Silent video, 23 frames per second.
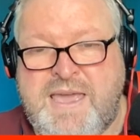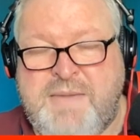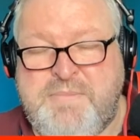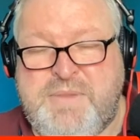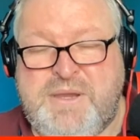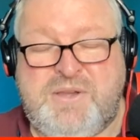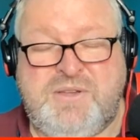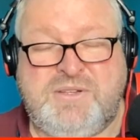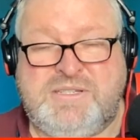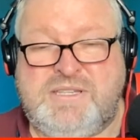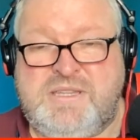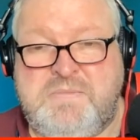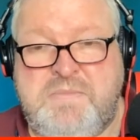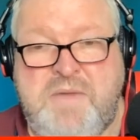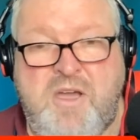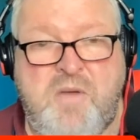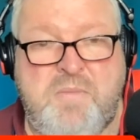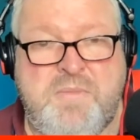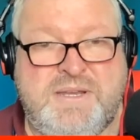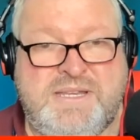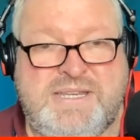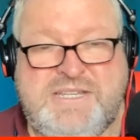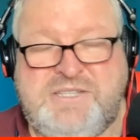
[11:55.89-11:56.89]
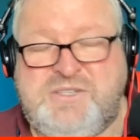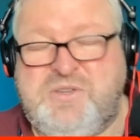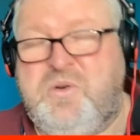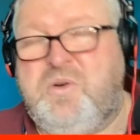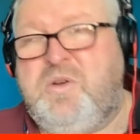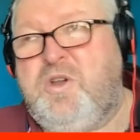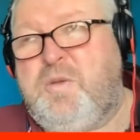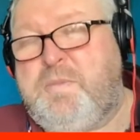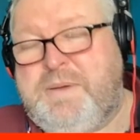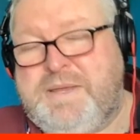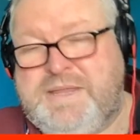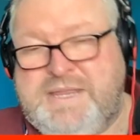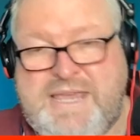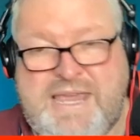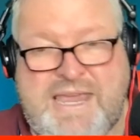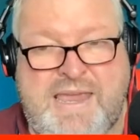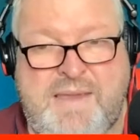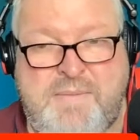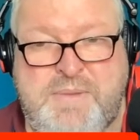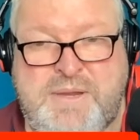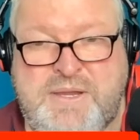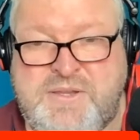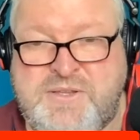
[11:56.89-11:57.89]
Because at the moment it's all up in the
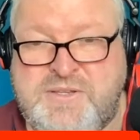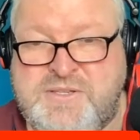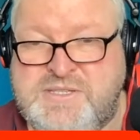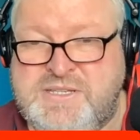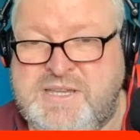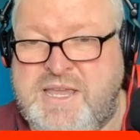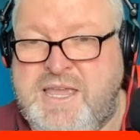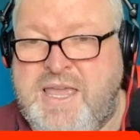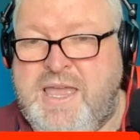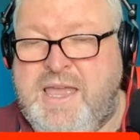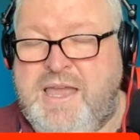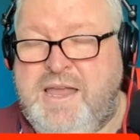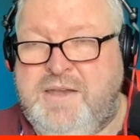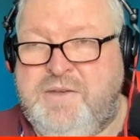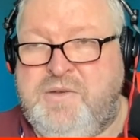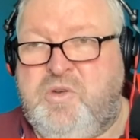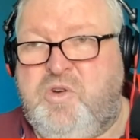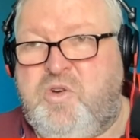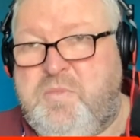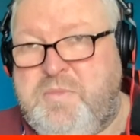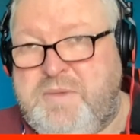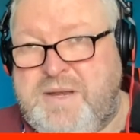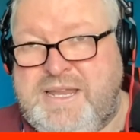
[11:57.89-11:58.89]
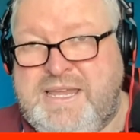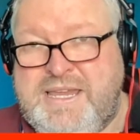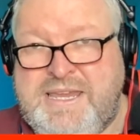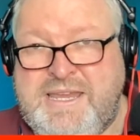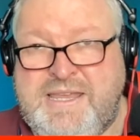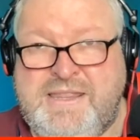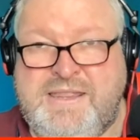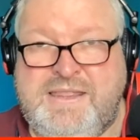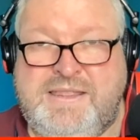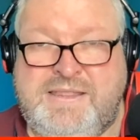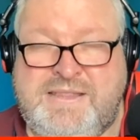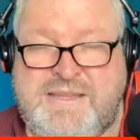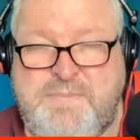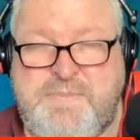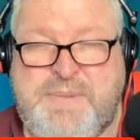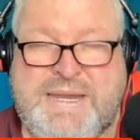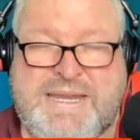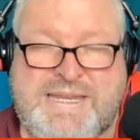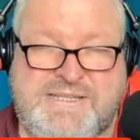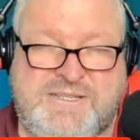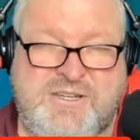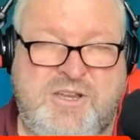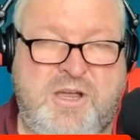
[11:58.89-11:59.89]
air, because normally the
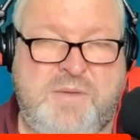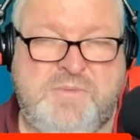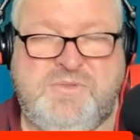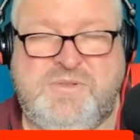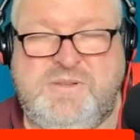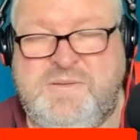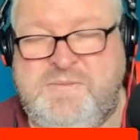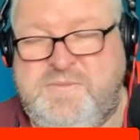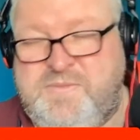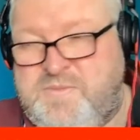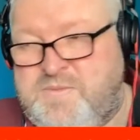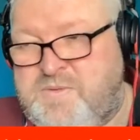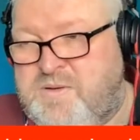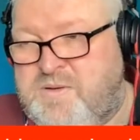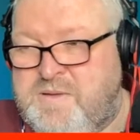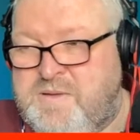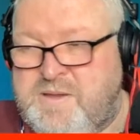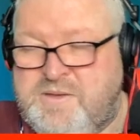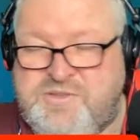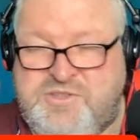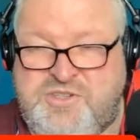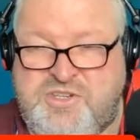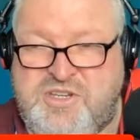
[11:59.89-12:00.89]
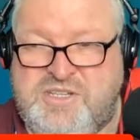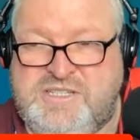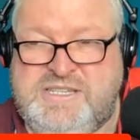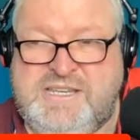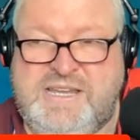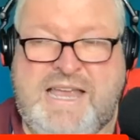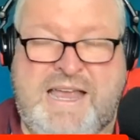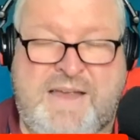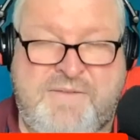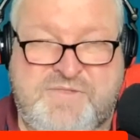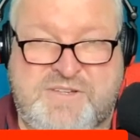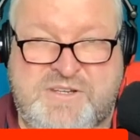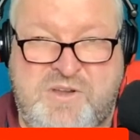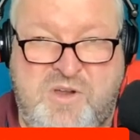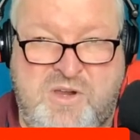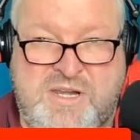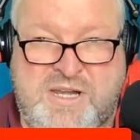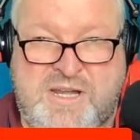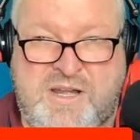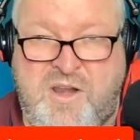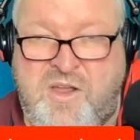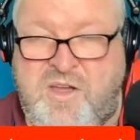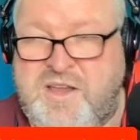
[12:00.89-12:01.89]
peak times are just after 9
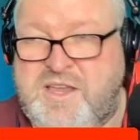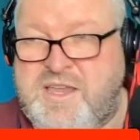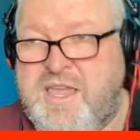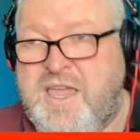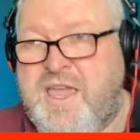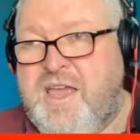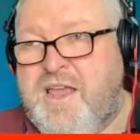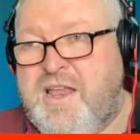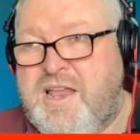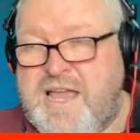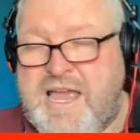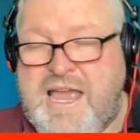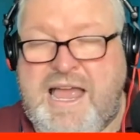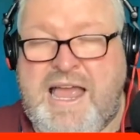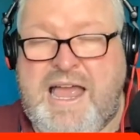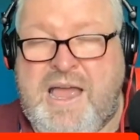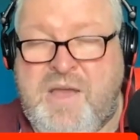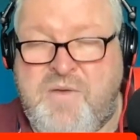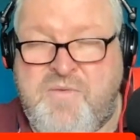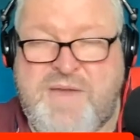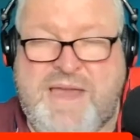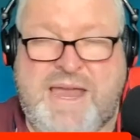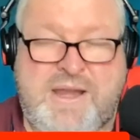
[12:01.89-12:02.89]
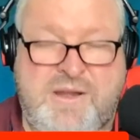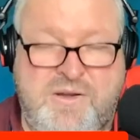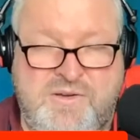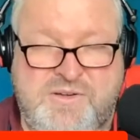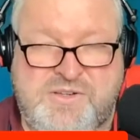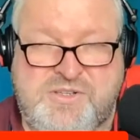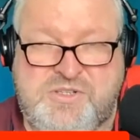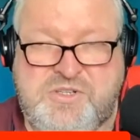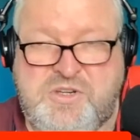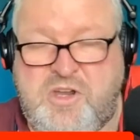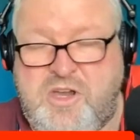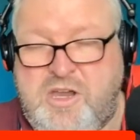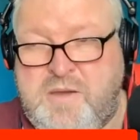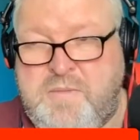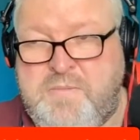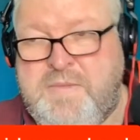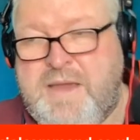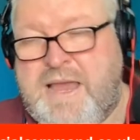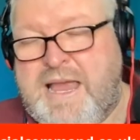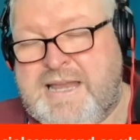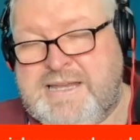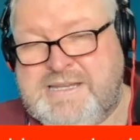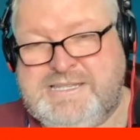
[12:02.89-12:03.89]
o'clock, around lunchtime
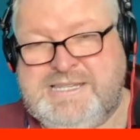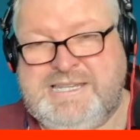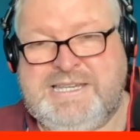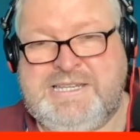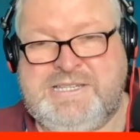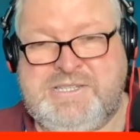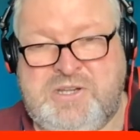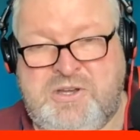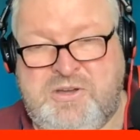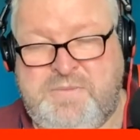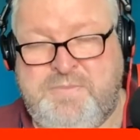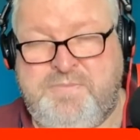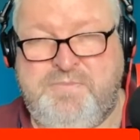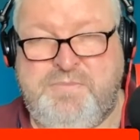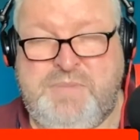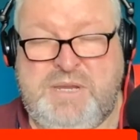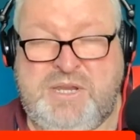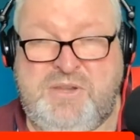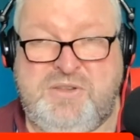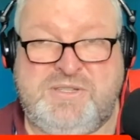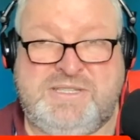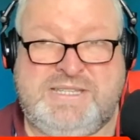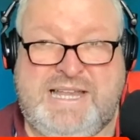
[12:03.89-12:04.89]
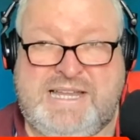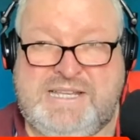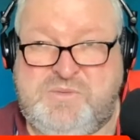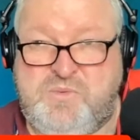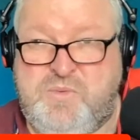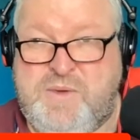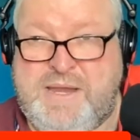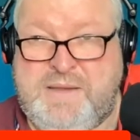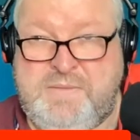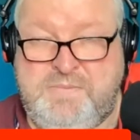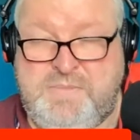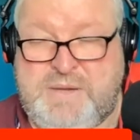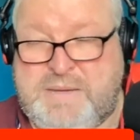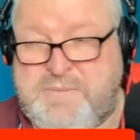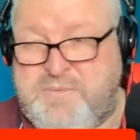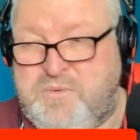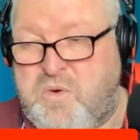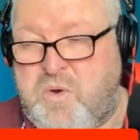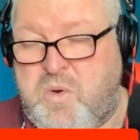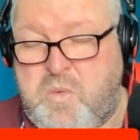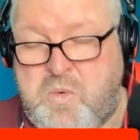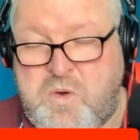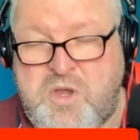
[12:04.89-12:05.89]
and tea time, because that's when people
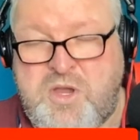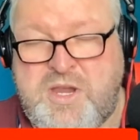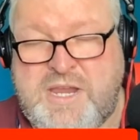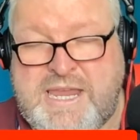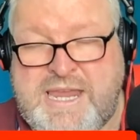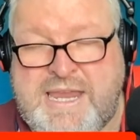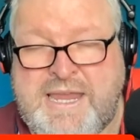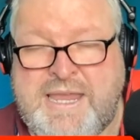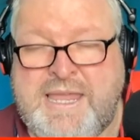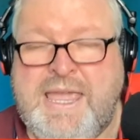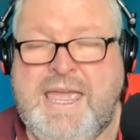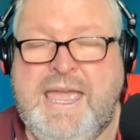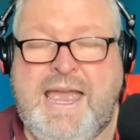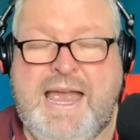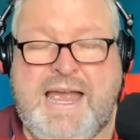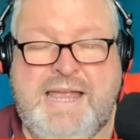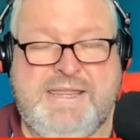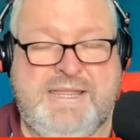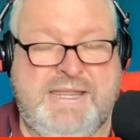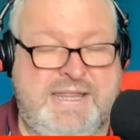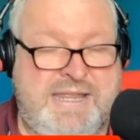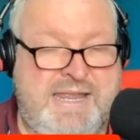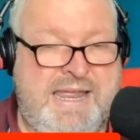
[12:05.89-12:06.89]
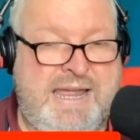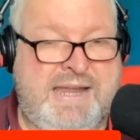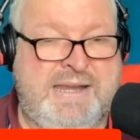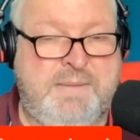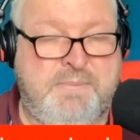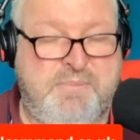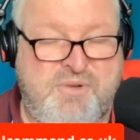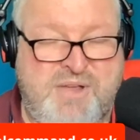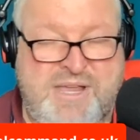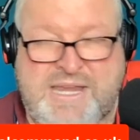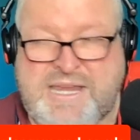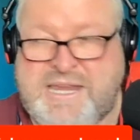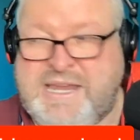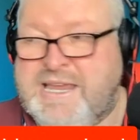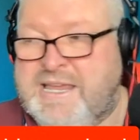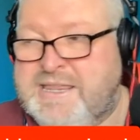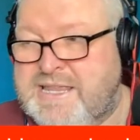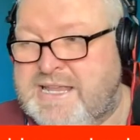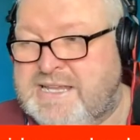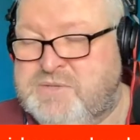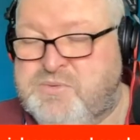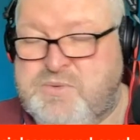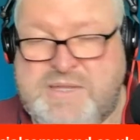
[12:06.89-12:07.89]
were working and then they had a break, and
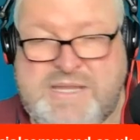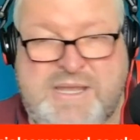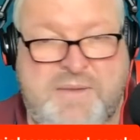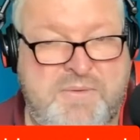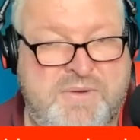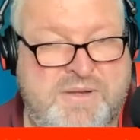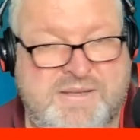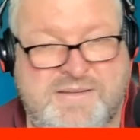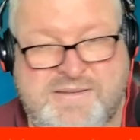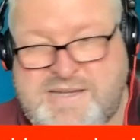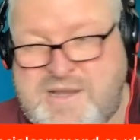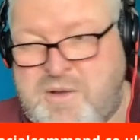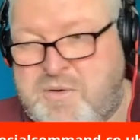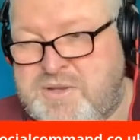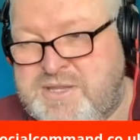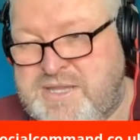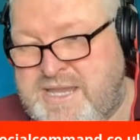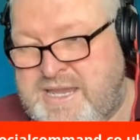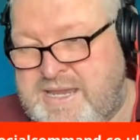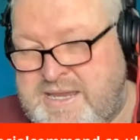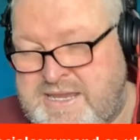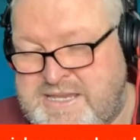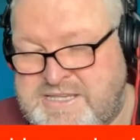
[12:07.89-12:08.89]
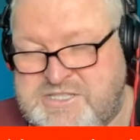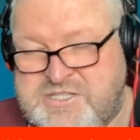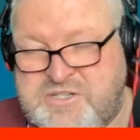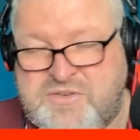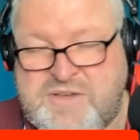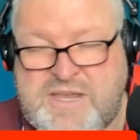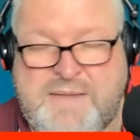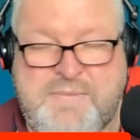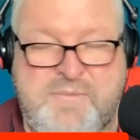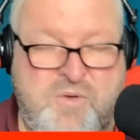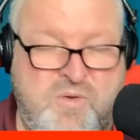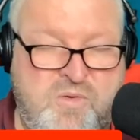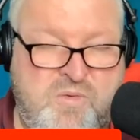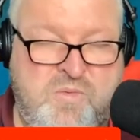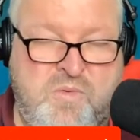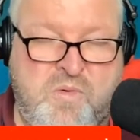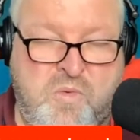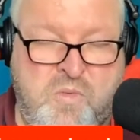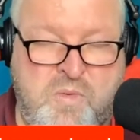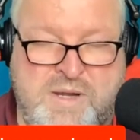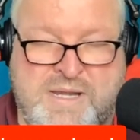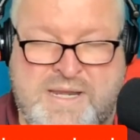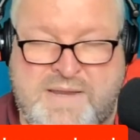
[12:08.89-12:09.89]
that's when they would go on their Instagram or
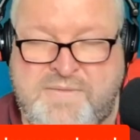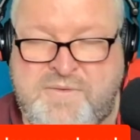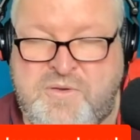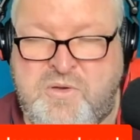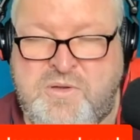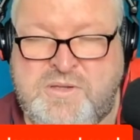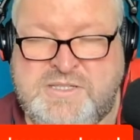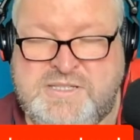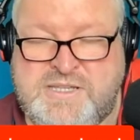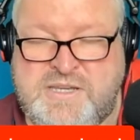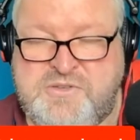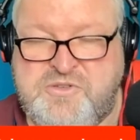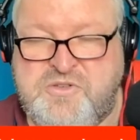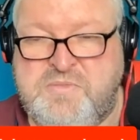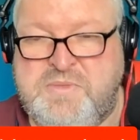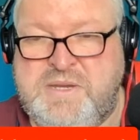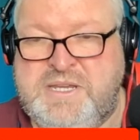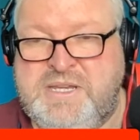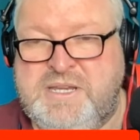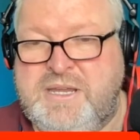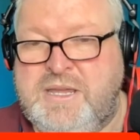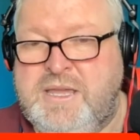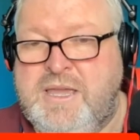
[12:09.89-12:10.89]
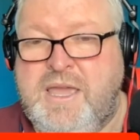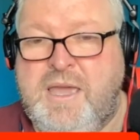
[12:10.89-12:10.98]
whatever on social media.